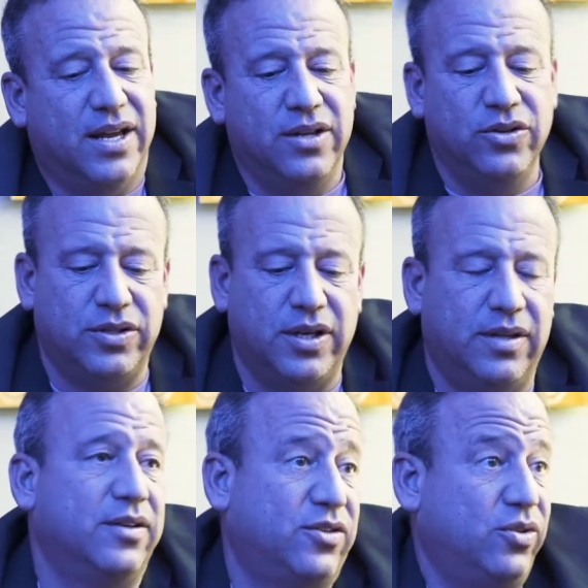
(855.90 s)
And you see
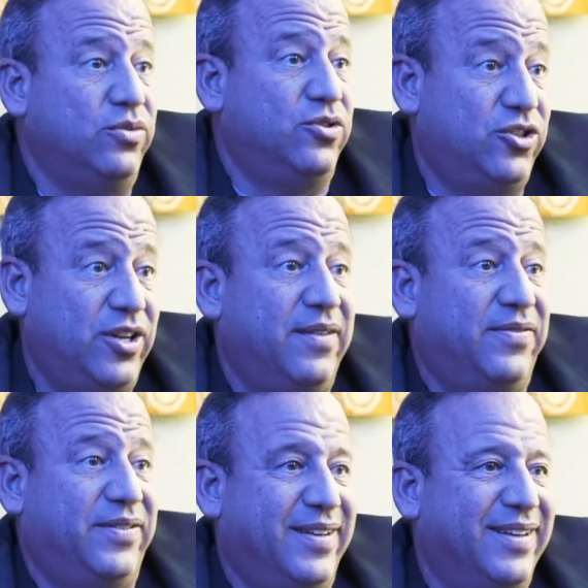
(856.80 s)
important. this huge
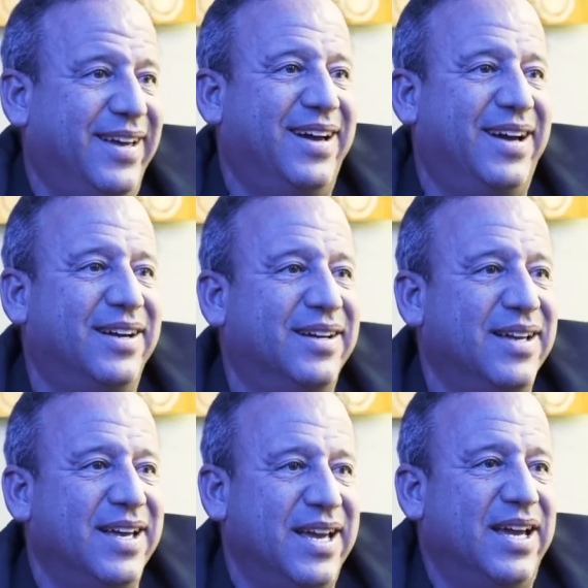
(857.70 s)
shift uh,
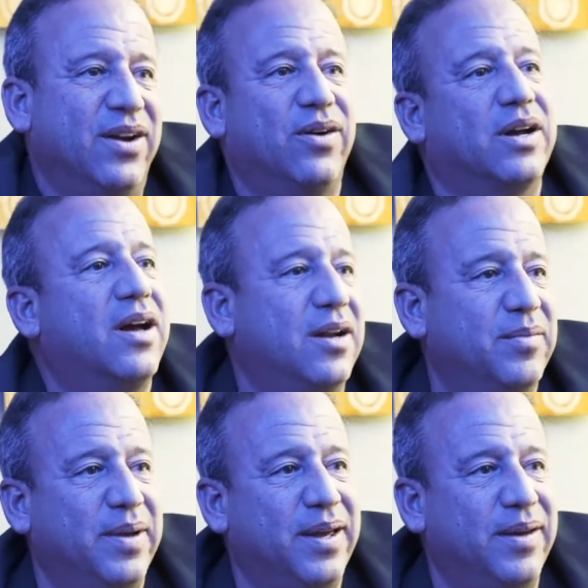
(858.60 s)
in our
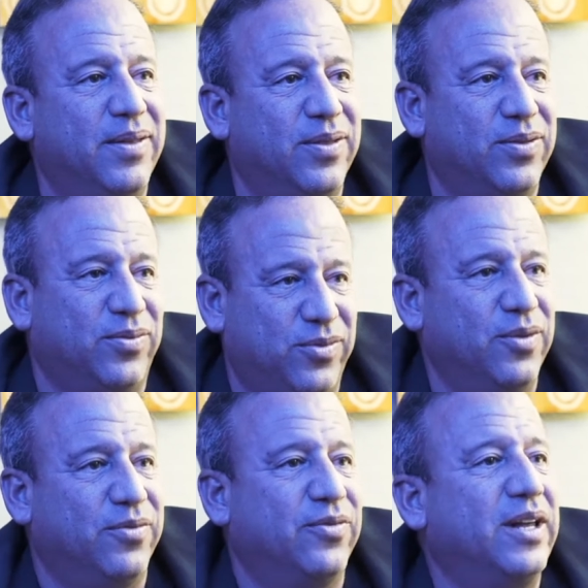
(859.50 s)
economy
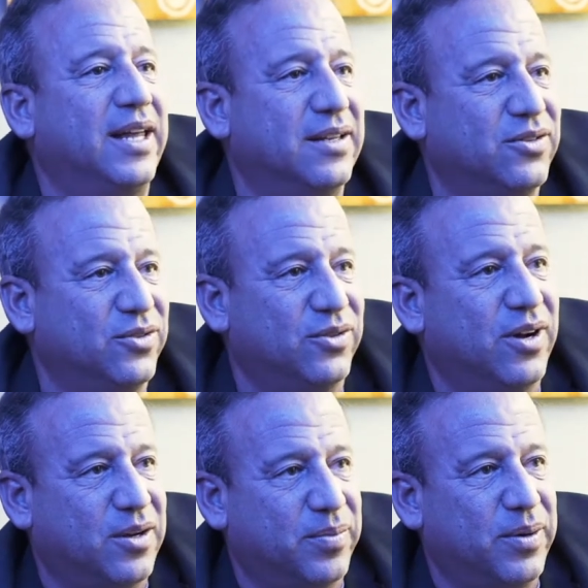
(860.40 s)
to freelancers or
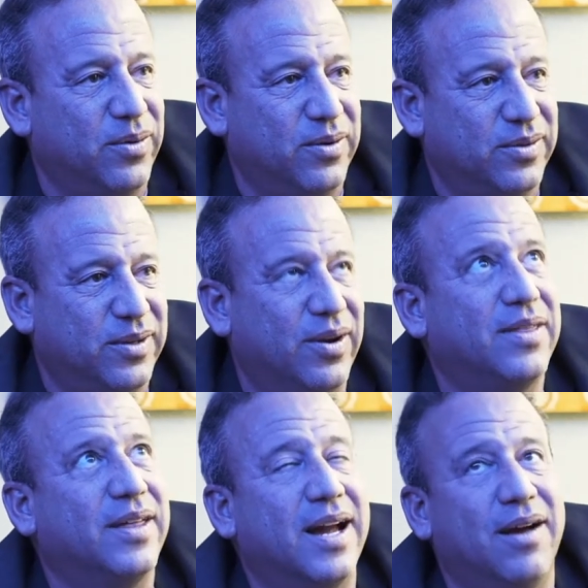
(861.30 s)
entrepreneurs. Uh -huh. You know, I
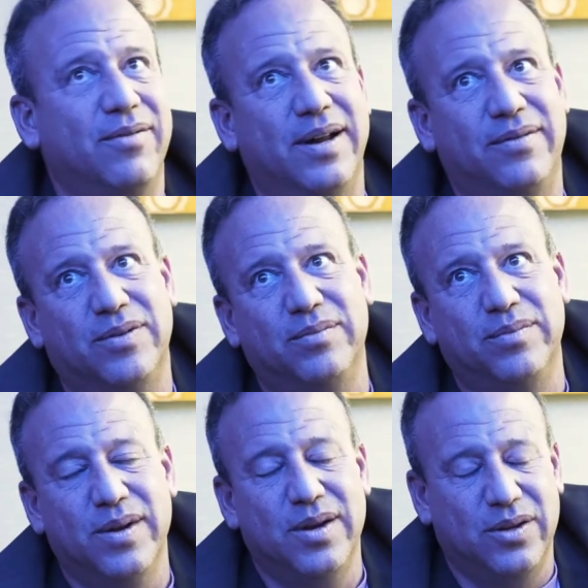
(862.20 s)
think I read
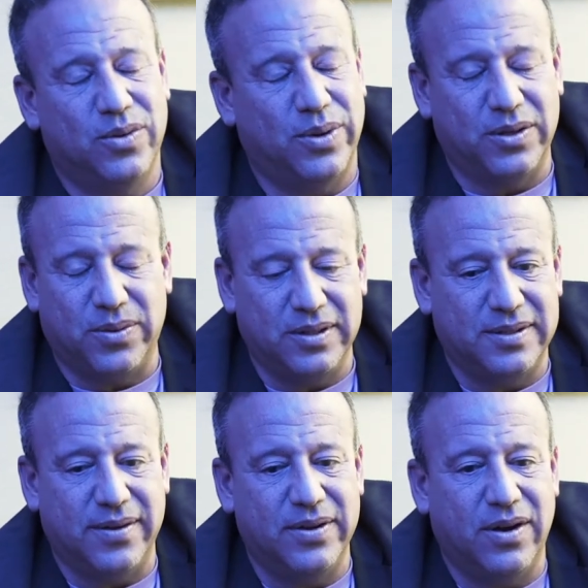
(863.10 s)
from
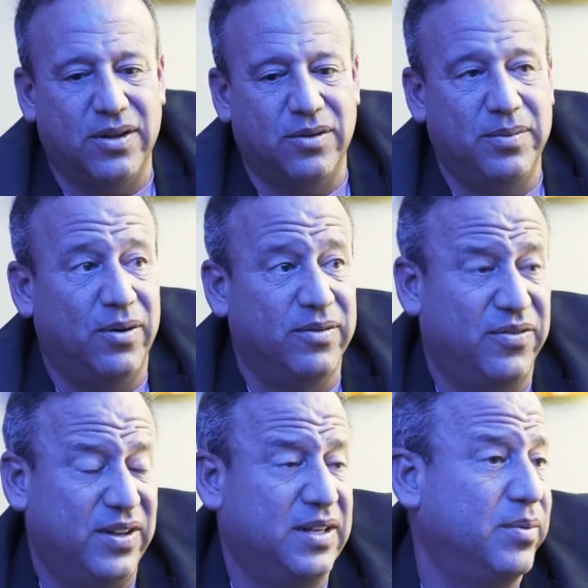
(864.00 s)
2027 on, there'll be over
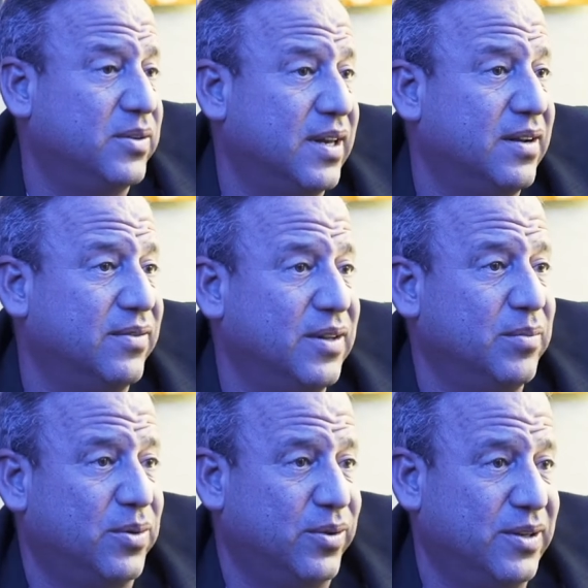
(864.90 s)
50% of the
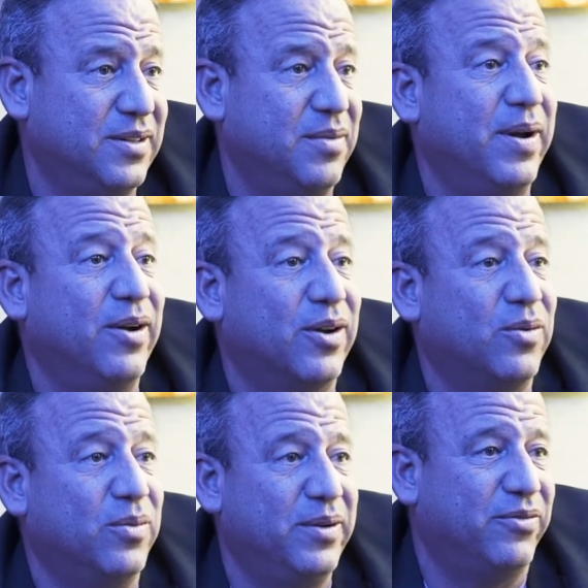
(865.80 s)
employees in America
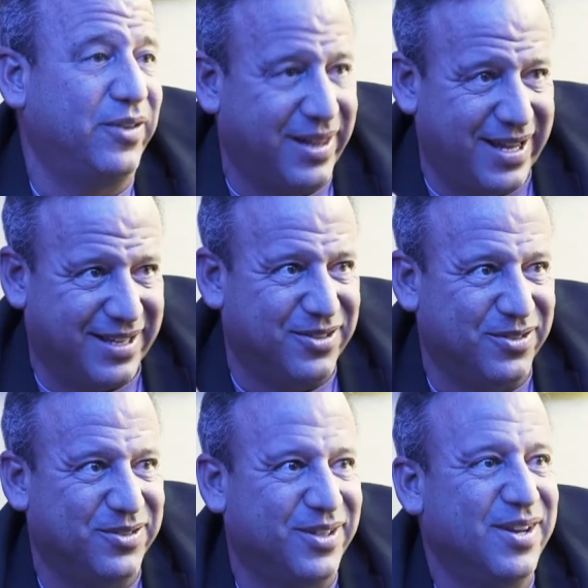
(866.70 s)
will be
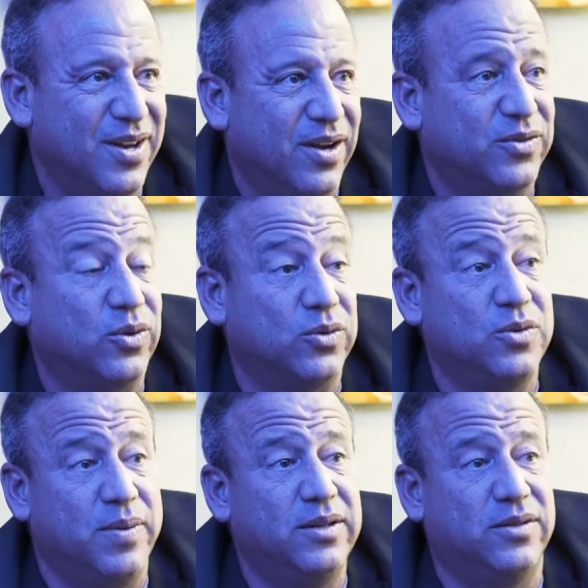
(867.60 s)
freelancers mm -hmm. of sorts,
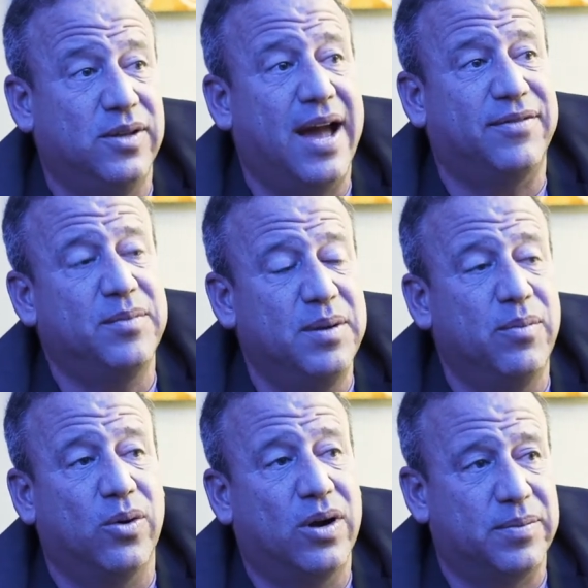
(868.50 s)
which means they have to be
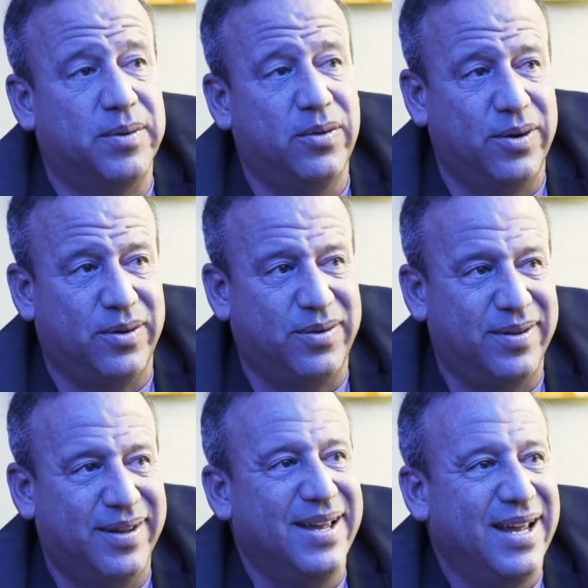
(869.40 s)
more entrepreneurial.
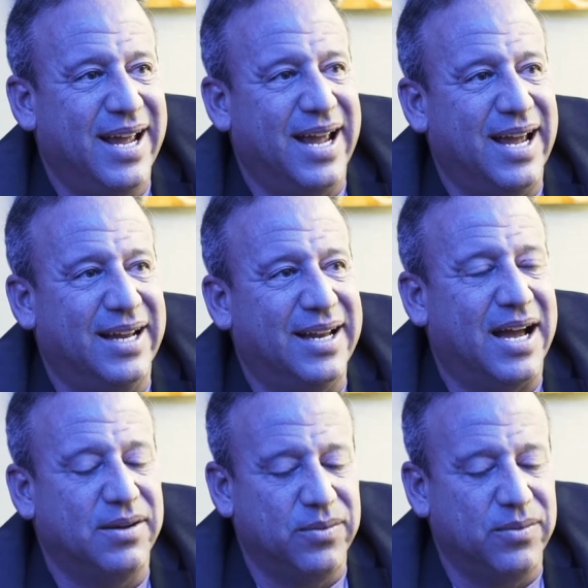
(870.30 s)
Mm -hmm. And